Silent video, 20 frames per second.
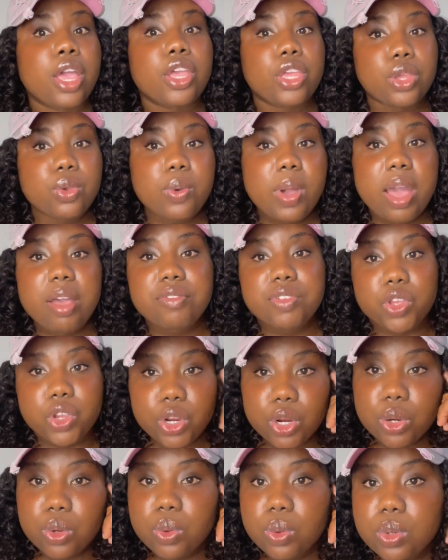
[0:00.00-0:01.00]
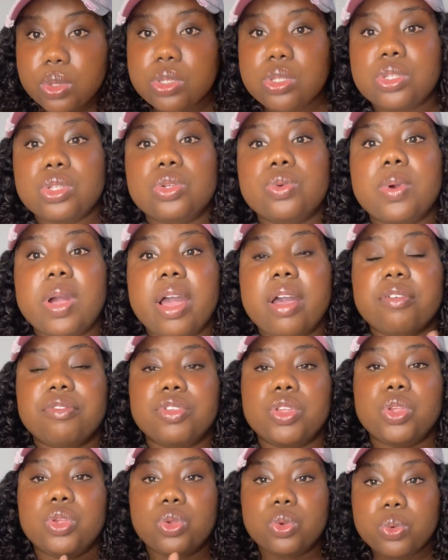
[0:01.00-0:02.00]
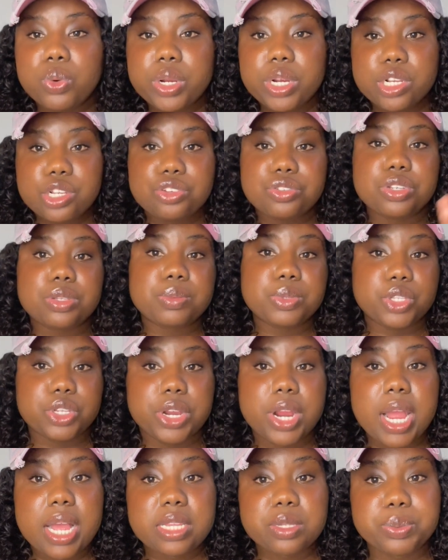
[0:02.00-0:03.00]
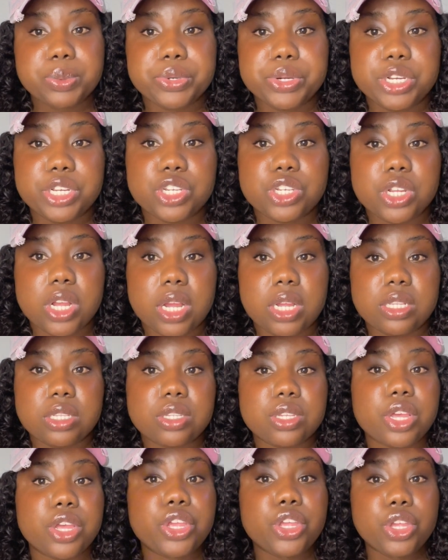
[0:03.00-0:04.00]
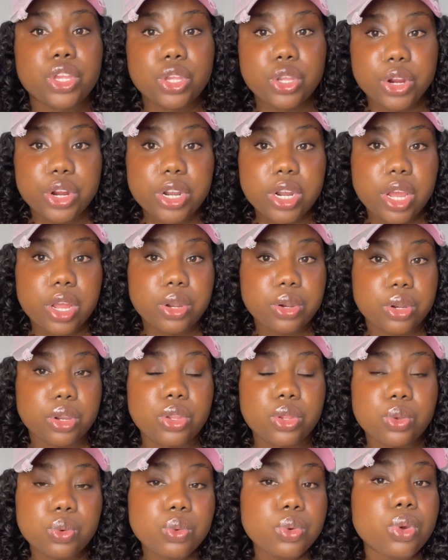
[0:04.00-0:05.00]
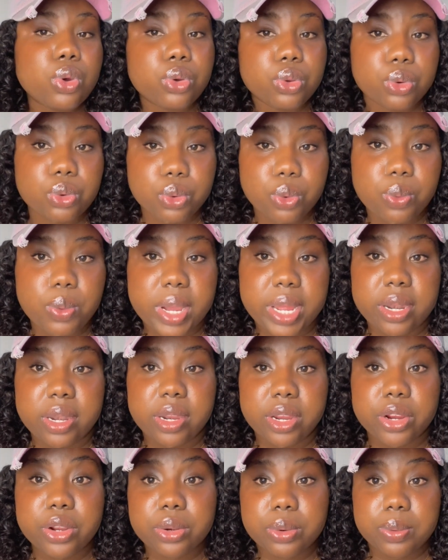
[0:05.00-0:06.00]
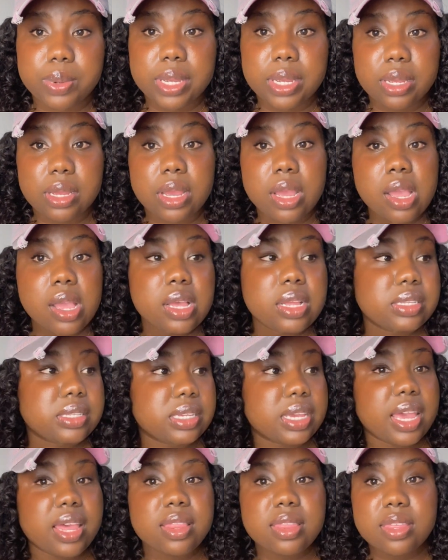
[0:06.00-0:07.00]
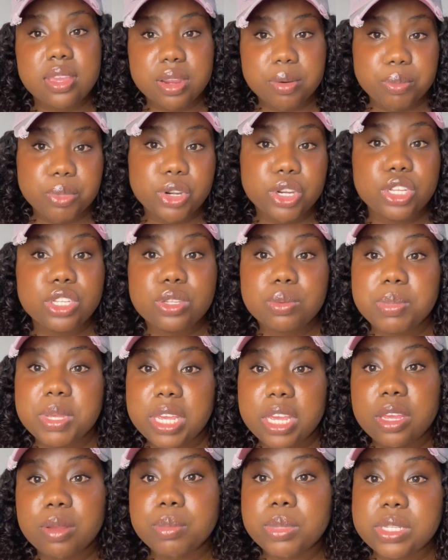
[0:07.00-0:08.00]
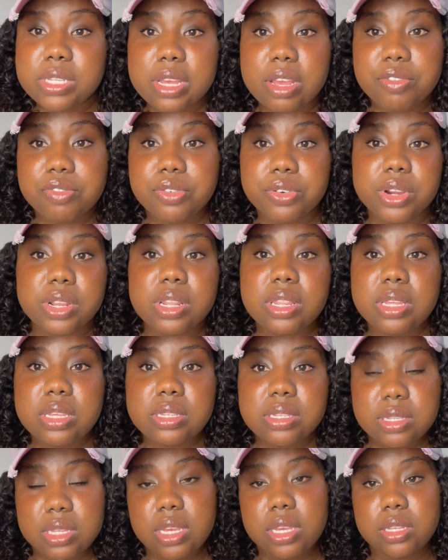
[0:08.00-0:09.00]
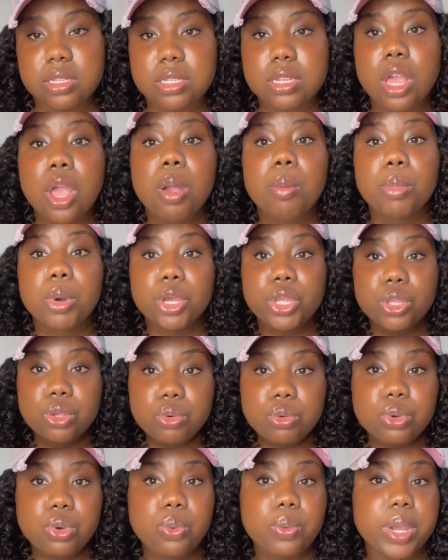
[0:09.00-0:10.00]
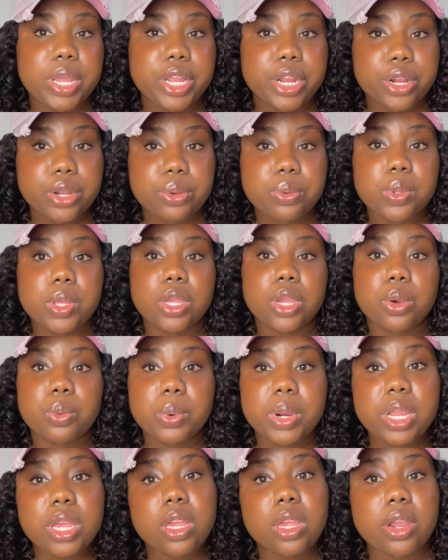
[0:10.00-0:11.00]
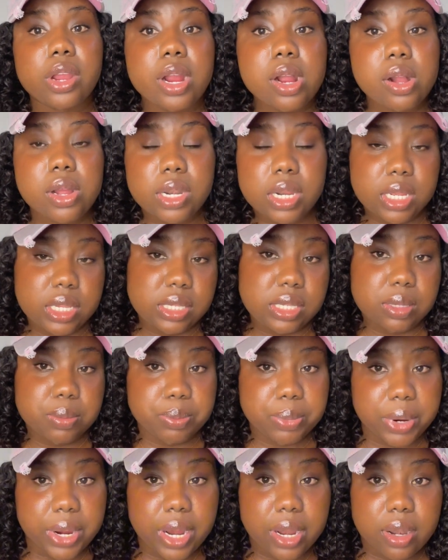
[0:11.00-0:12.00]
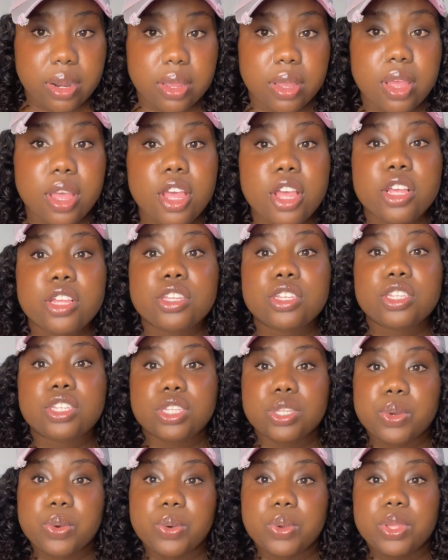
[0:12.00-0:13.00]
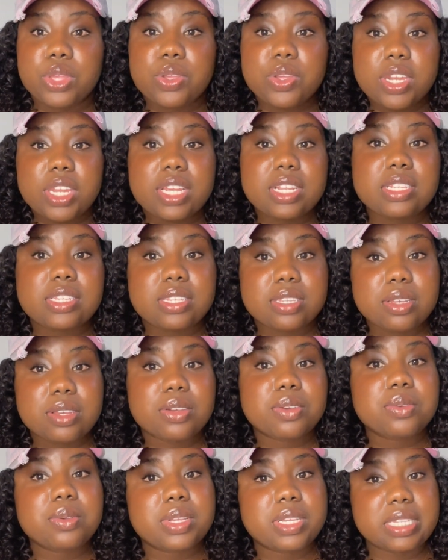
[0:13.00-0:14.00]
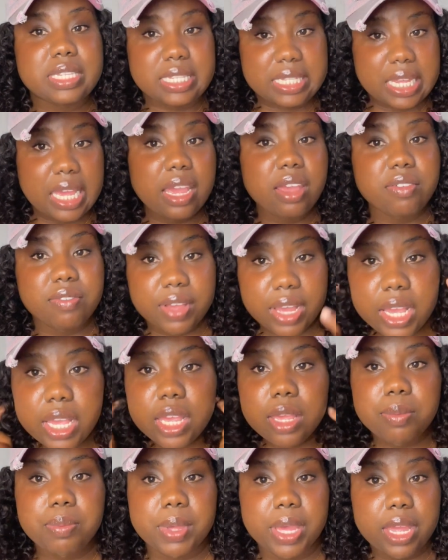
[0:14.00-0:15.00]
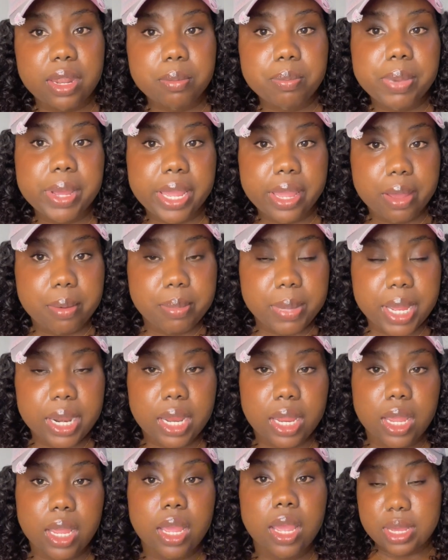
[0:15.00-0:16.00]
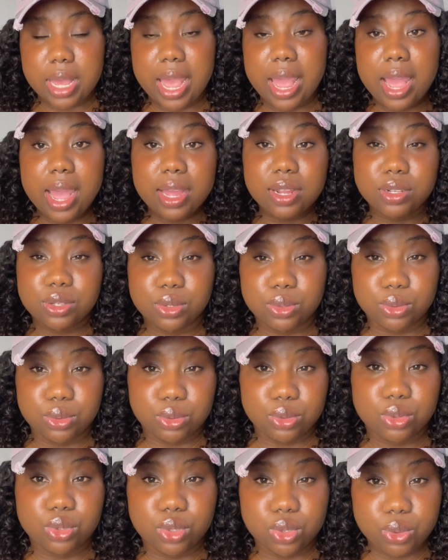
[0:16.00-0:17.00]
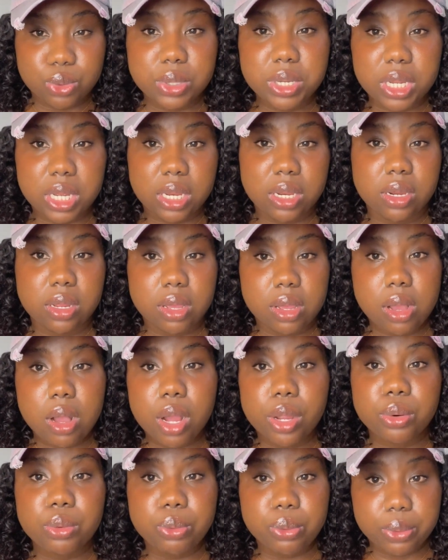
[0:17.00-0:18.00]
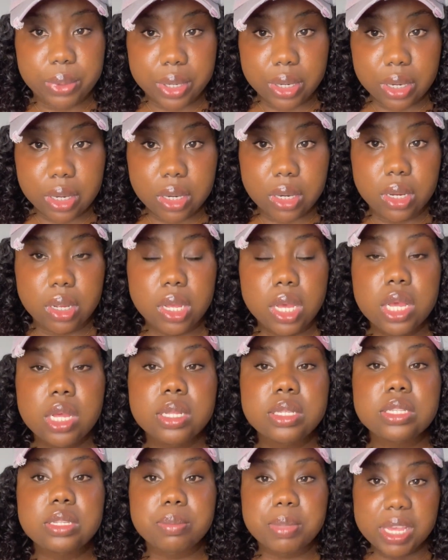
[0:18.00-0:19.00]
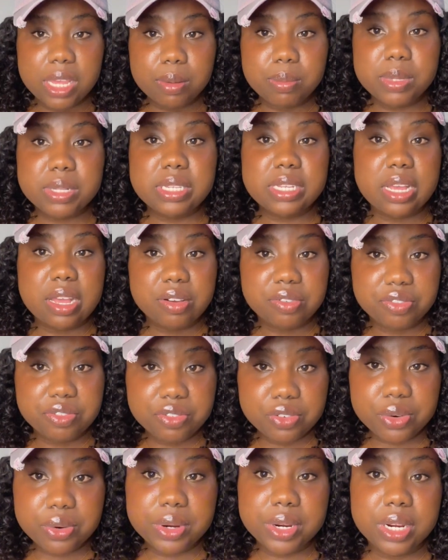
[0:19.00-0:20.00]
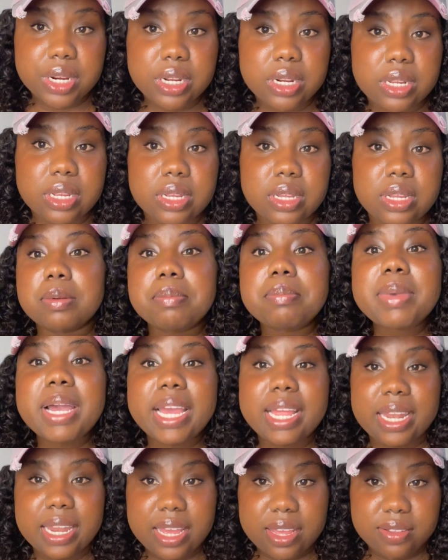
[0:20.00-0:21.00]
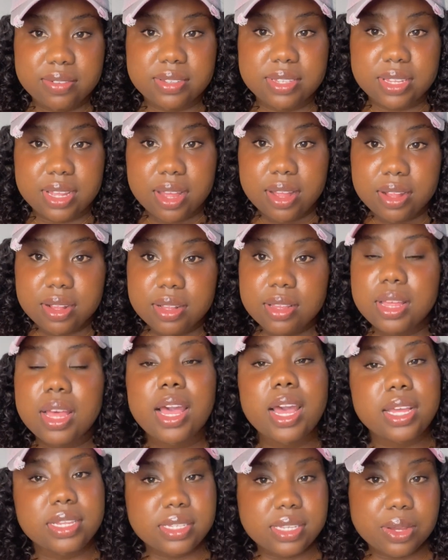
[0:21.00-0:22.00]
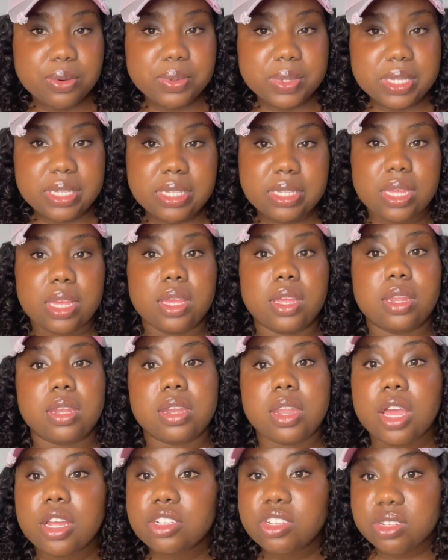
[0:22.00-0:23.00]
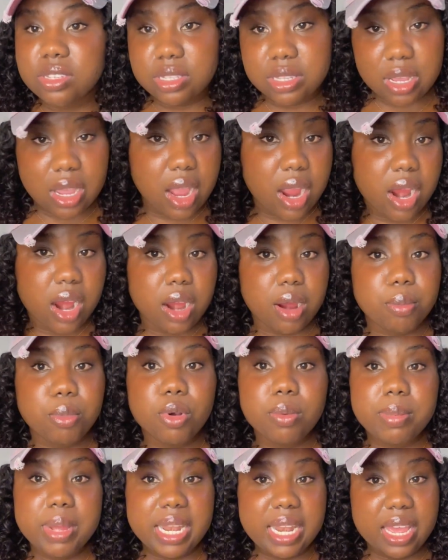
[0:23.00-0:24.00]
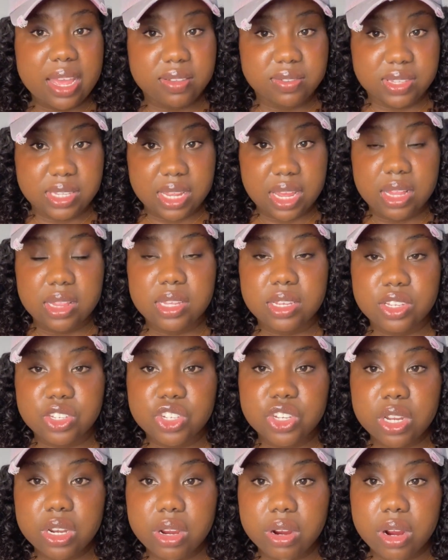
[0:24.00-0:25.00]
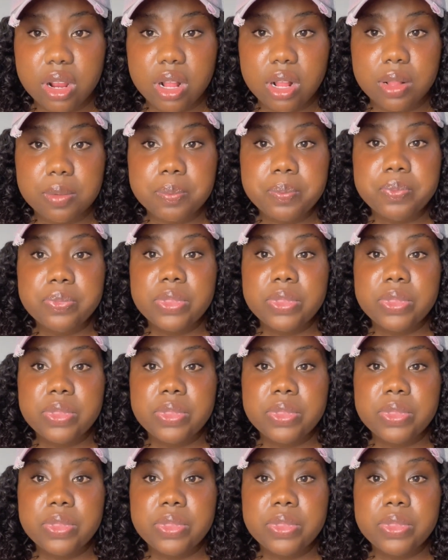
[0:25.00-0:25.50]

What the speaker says: You have your goals, you have your dreams, your aspirations. You don't know what they're doing to get their money to be able to afford these things, but you know what you're doing. You're working your honest bread. So you need to save and keep your head by your body. I had to zone in on work to be able to afford my lifestyle, as I would say, not just the car, but my lifestyle in general.